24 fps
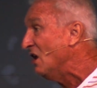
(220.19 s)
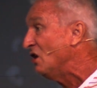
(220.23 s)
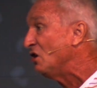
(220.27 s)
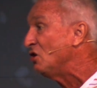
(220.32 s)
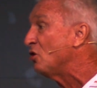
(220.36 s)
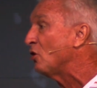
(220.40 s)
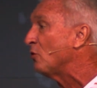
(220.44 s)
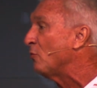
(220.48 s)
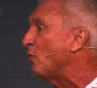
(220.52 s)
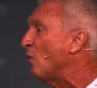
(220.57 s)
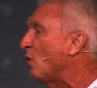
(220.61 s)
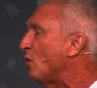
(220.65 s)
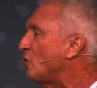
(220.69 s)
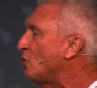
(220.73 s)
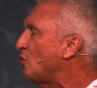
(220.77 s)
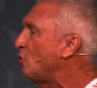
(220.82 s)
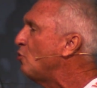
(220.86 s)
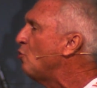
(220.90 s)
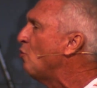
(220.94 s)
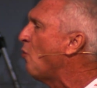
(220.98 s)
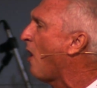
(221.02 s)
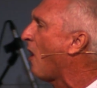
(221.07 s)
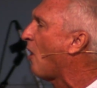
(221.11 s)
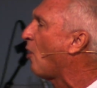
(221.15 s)

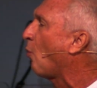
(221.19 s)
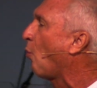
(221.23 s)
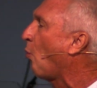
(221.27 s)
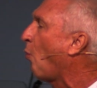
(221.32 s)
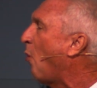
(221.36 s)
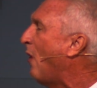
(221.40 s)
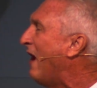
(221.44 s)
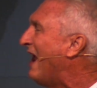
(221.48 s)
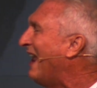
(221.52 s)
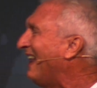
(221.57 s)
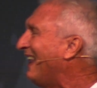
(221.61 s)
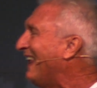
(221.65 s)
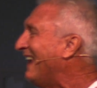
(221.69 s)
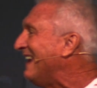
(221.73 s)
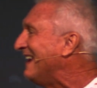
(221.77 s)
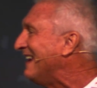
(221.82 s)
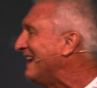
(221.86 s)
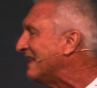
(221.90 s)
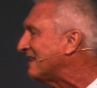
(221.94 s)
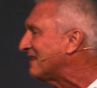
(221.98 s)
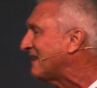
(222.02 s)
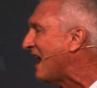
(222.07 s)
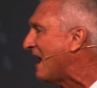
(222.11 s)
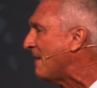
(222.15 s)
You are
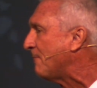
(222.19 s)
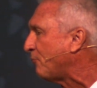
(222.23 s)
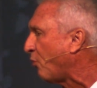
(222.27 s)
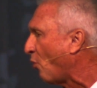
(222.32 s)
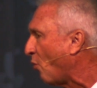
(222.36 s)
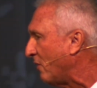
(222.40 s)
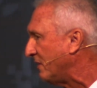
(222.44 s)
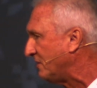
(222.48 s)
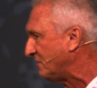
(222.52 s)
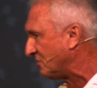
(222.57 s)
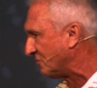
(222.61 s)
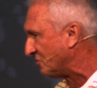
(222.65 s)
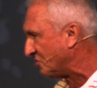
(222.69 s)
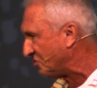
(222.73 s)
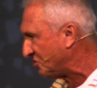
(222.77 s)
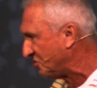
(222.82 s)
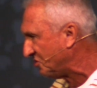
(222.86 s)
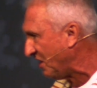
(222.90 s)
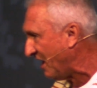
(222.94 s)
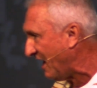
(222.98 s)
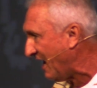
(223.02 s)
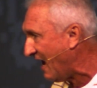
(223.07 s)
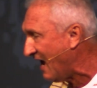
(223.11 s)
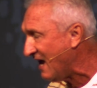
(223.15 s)
willing at that point to
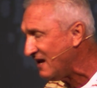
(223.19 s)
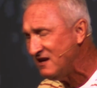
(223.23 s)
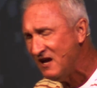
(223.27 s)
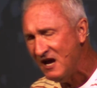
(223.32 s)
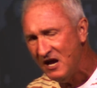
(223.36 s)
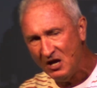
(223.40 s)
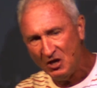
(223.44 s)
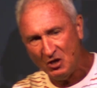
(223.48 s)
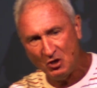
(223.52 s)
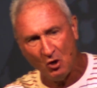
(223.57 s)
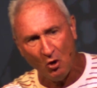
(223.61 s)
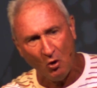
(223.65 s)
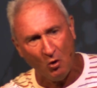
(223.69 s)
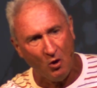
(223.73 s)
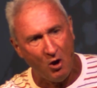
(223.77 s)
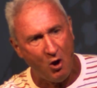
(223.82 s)
shed your